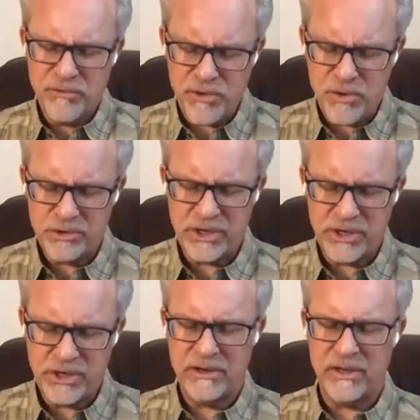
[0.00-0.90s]

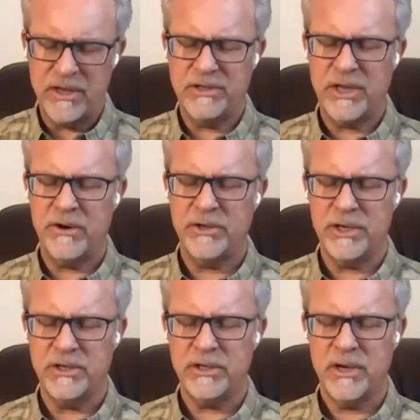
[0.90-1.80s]
Infusing into these
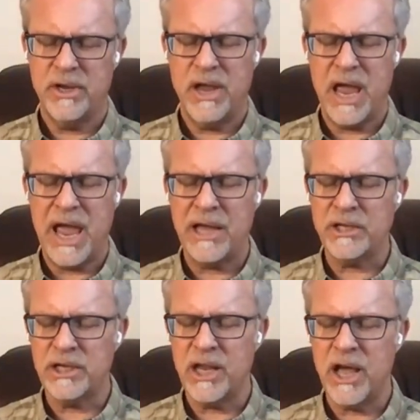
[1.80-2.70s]
energies
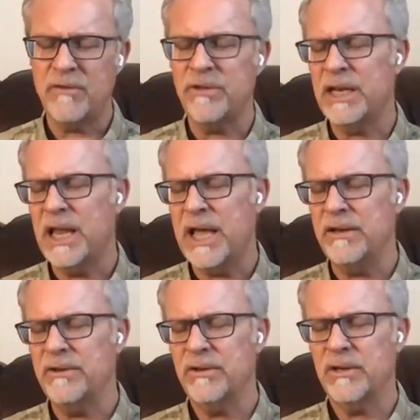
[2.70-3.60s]
as love and
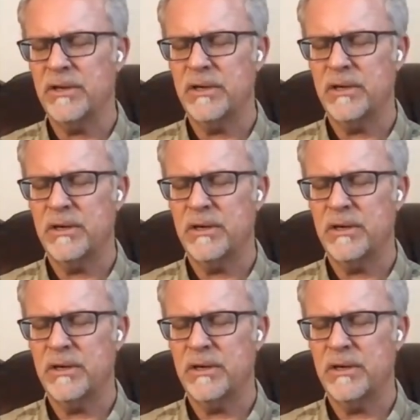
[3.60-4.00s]
light.